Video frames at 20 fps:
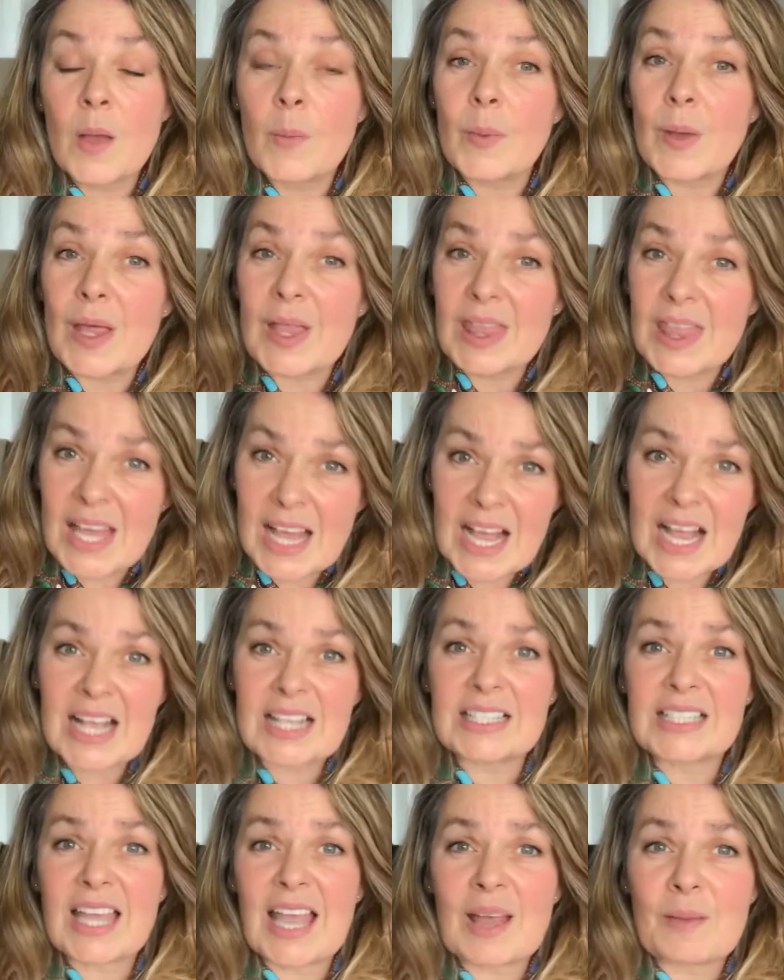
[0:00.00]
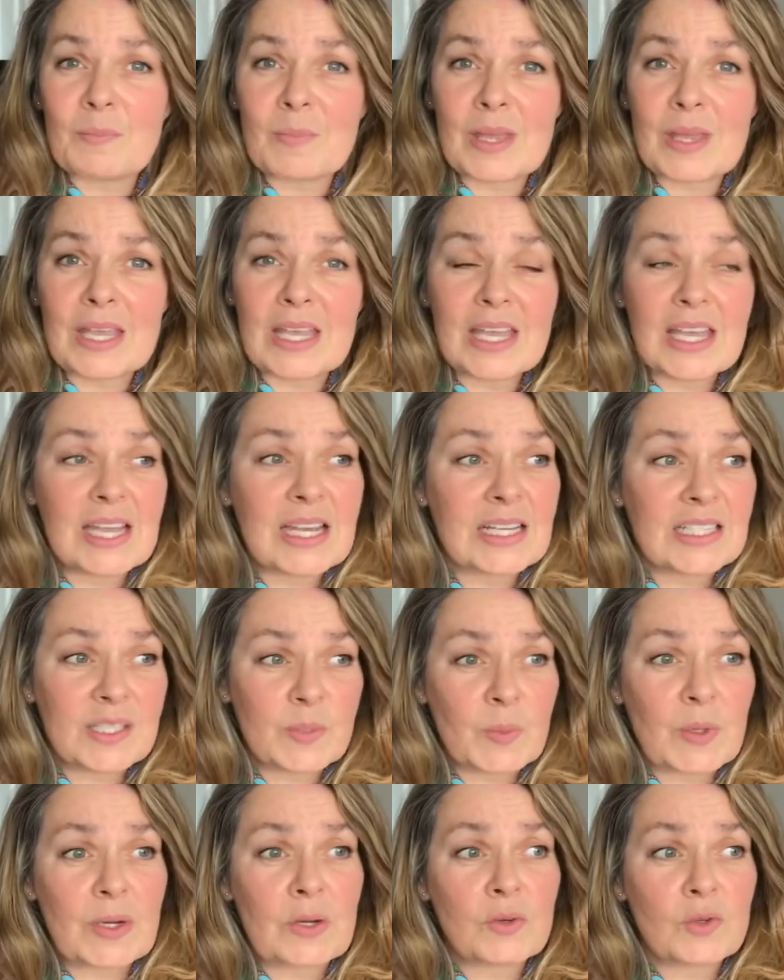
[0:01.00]
But that has kept me in a
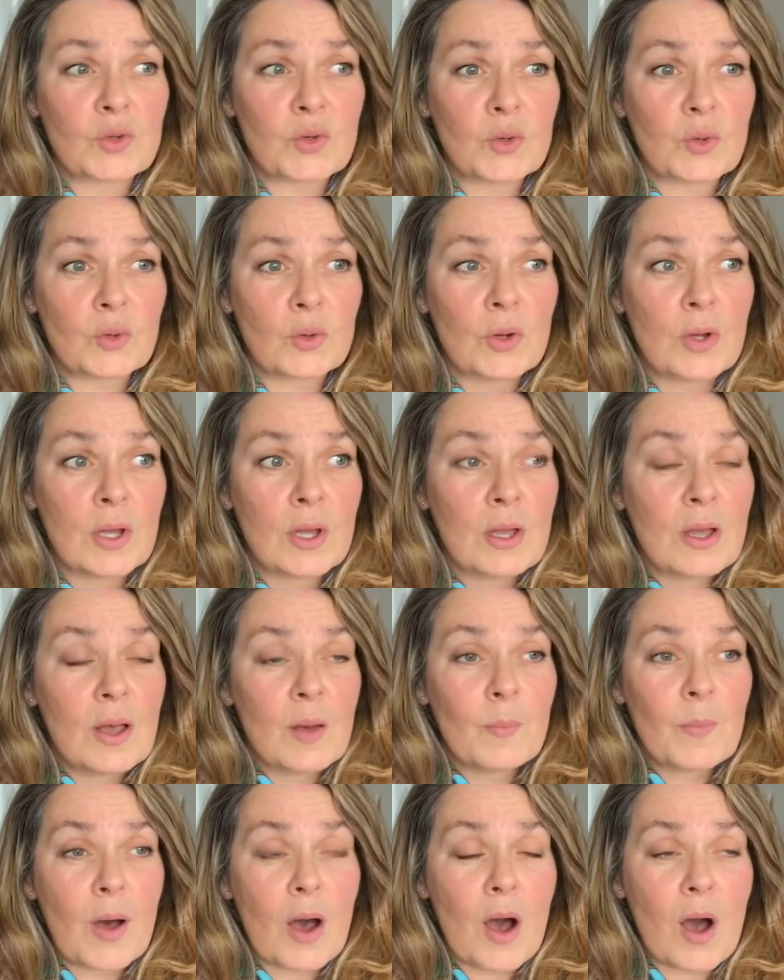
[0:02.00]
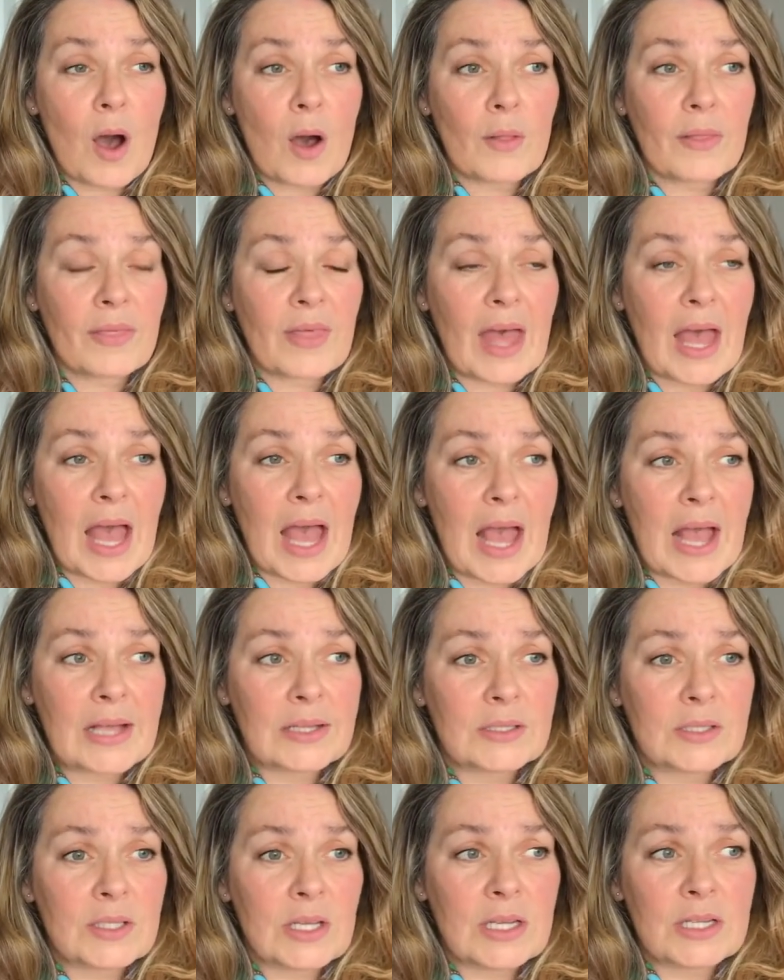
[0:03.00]
spiritual path,
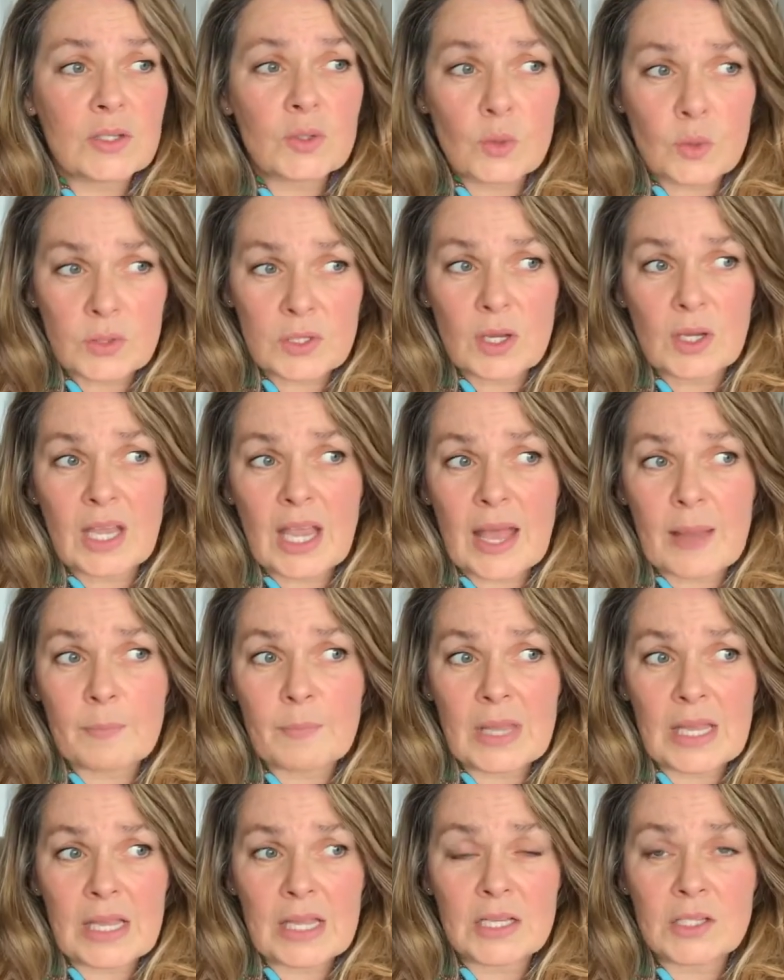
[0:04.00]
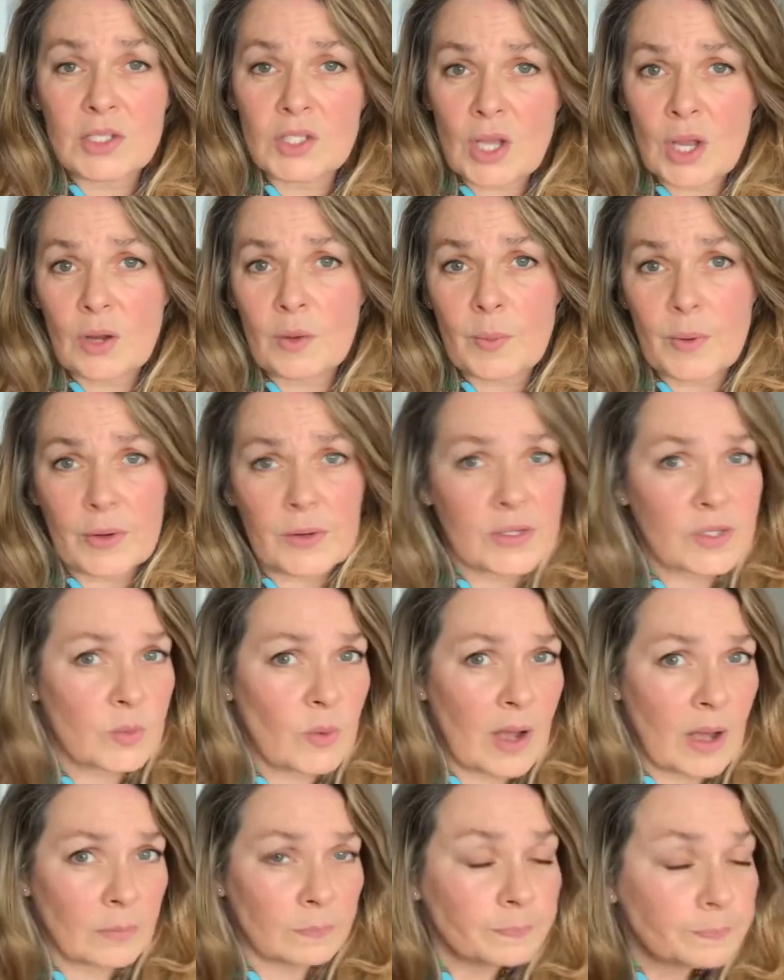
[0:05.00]
and it's also kept me sober as
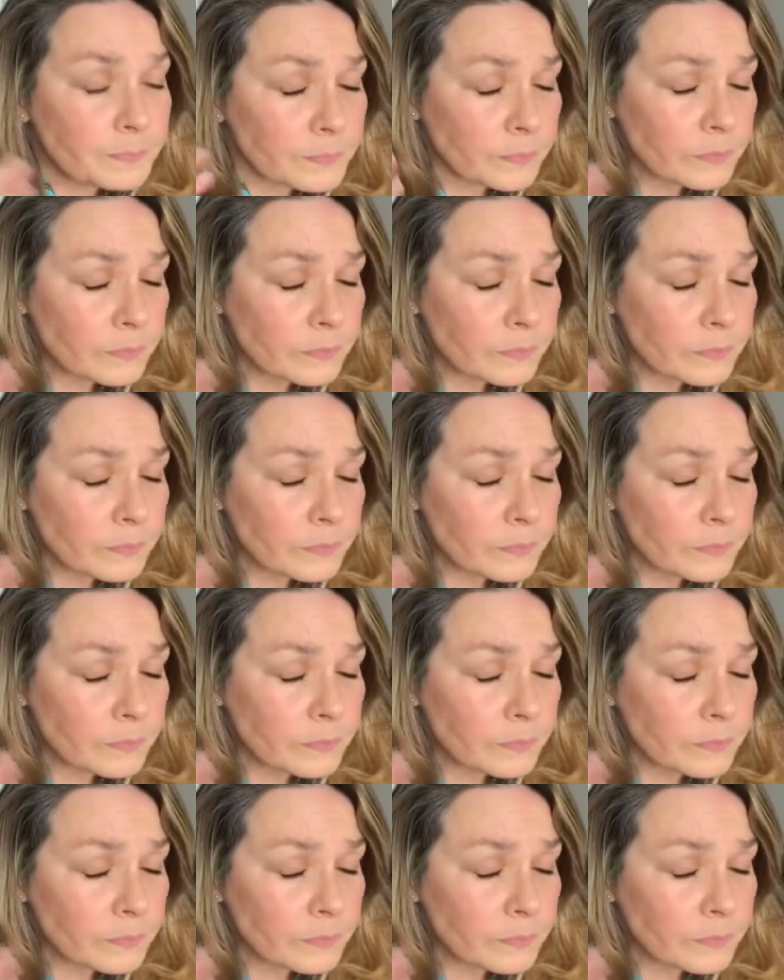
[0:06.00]
well.